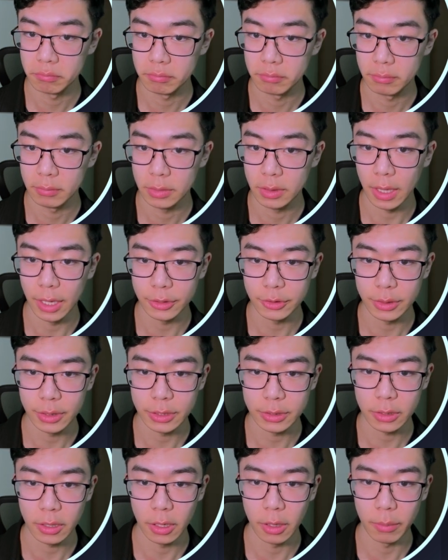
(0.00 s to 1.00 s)
Potentially
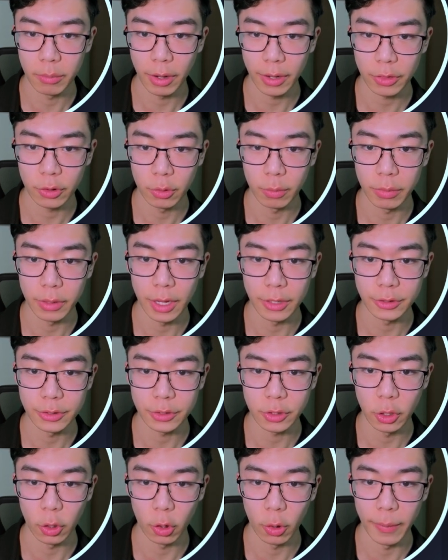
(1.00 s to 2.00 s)
it's going to break through. Potentially it's
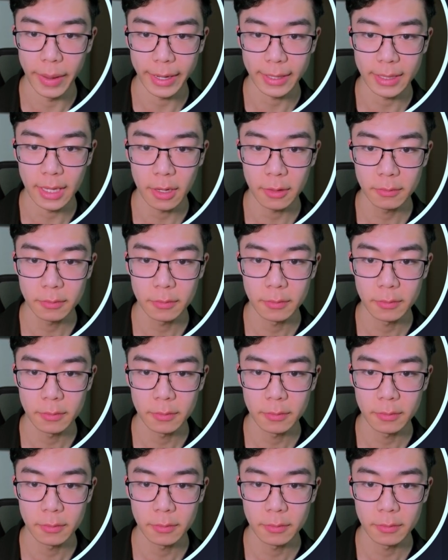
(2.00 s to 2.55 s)
going to go back down.